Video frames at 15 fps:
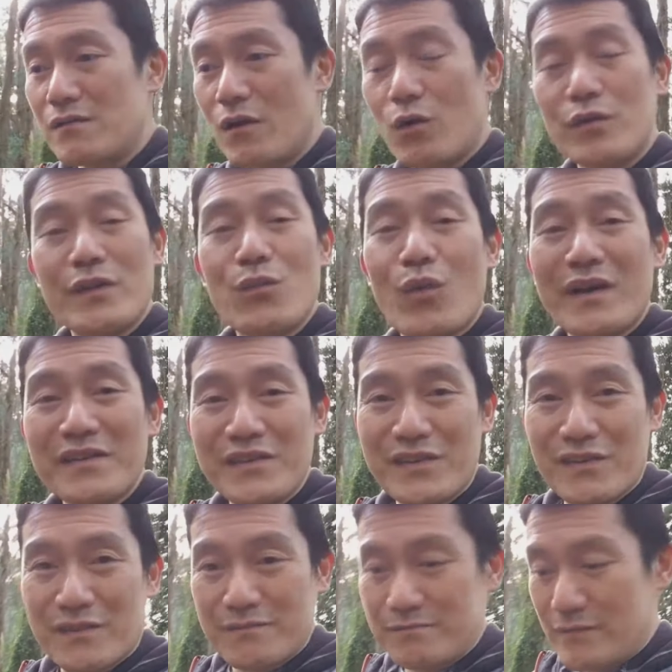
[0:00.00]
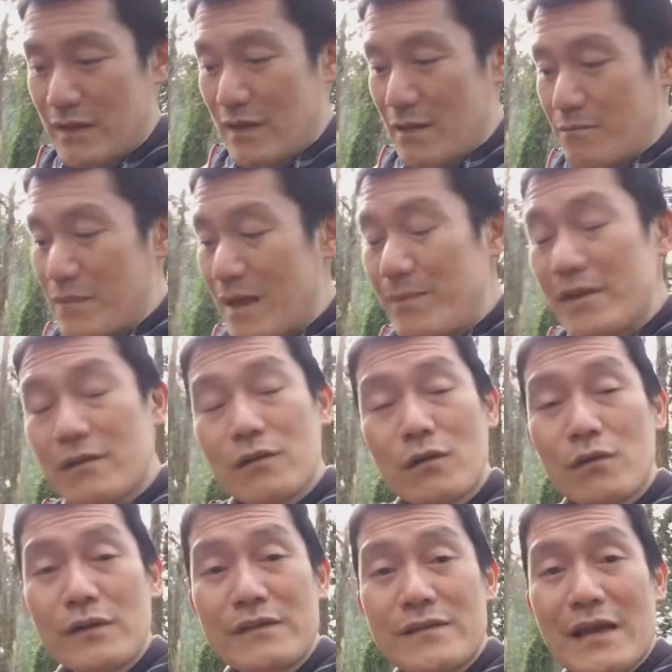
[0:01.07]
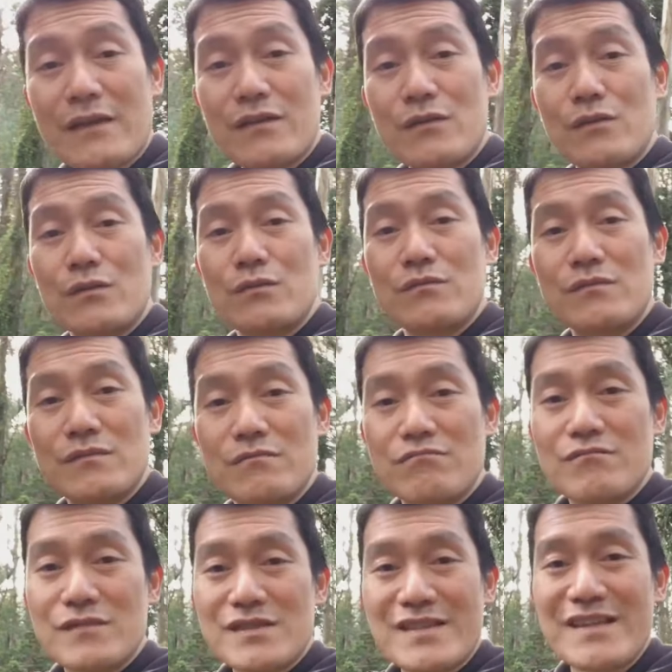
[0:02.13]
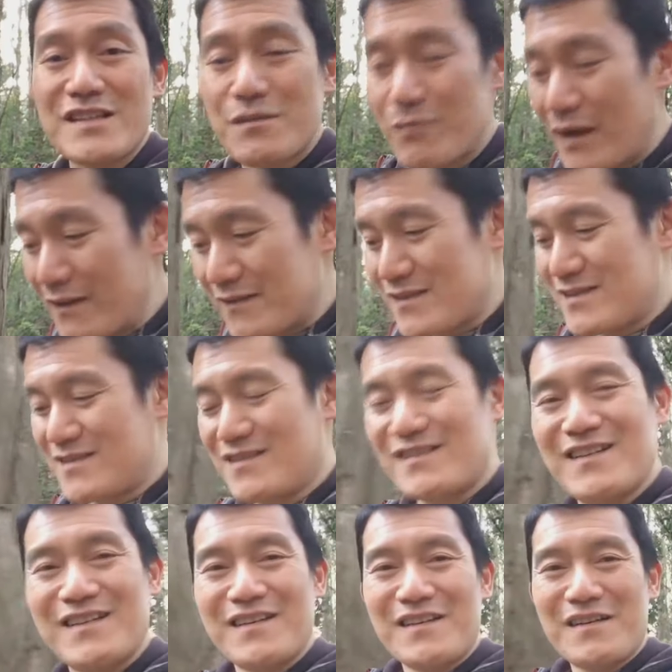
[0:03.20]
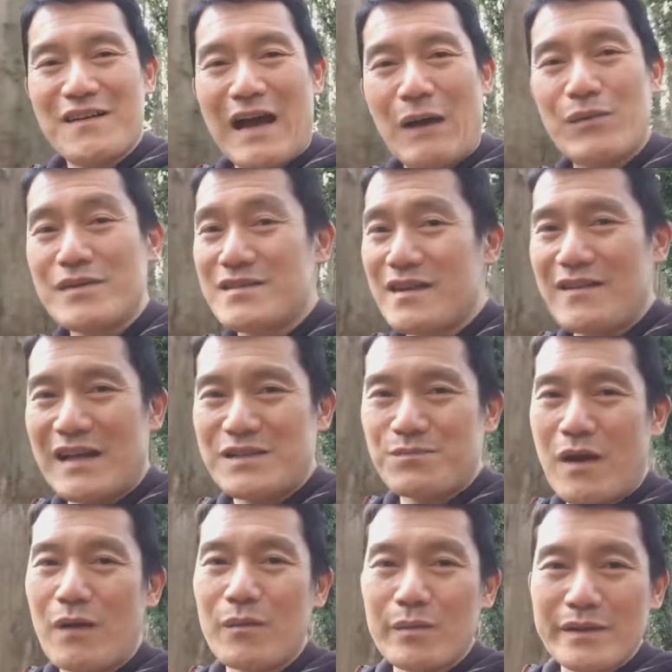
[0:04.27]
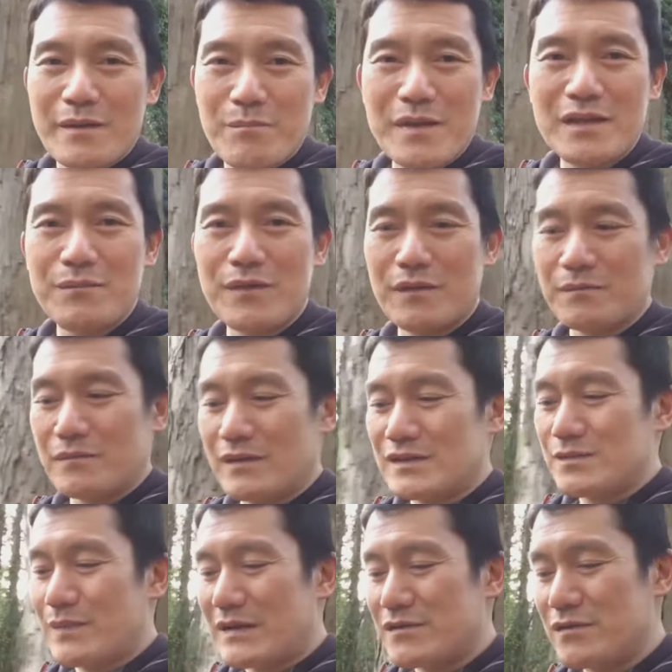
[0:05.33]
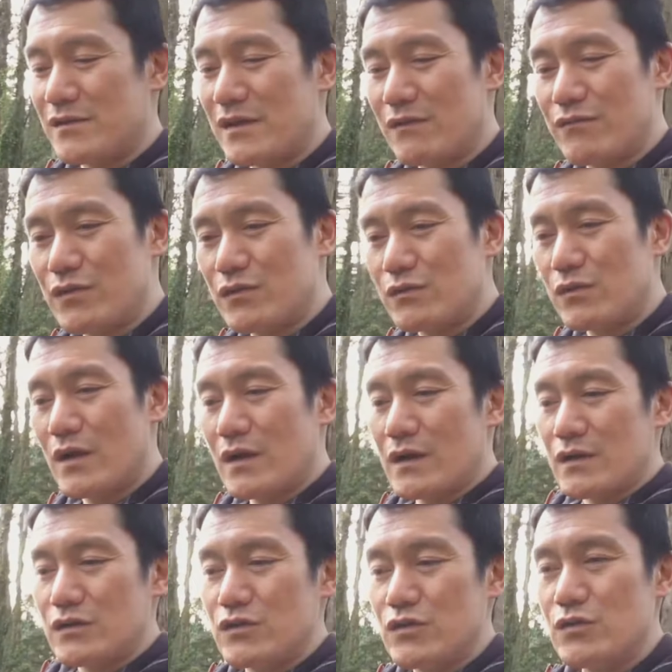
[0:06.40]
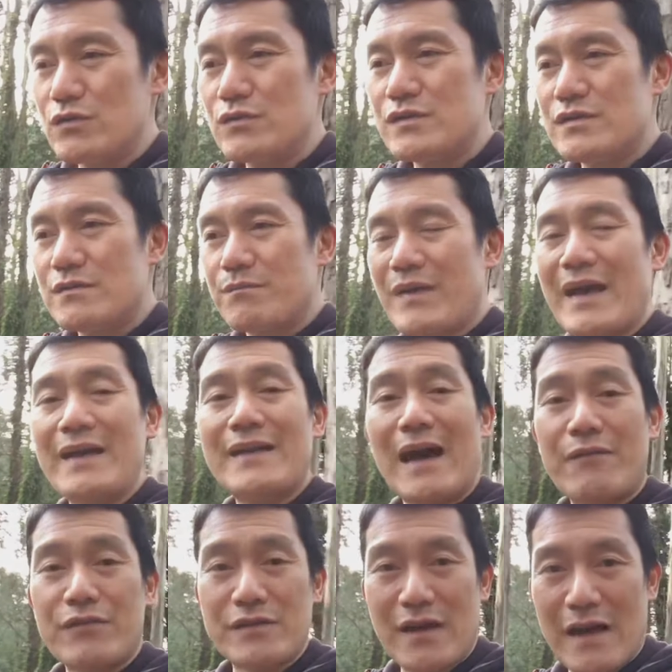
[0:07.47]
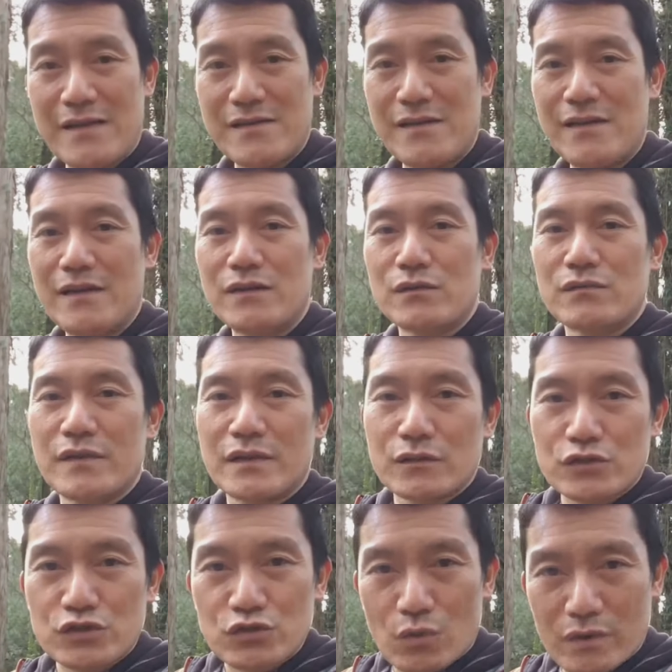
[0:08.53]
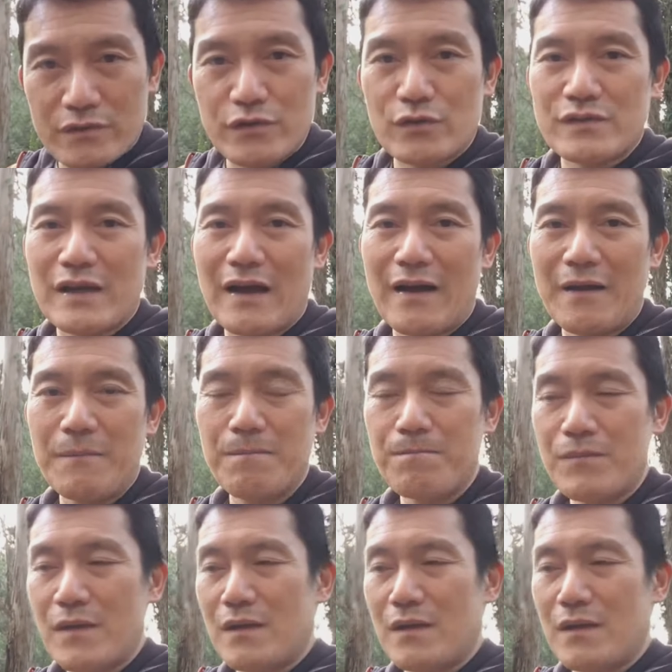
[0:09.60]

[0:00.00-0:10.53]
only one year. Maybe it'll only take you six months. I would say that's probably a minimum, especially if you use paid advertising, it'll, it'll shorten your time.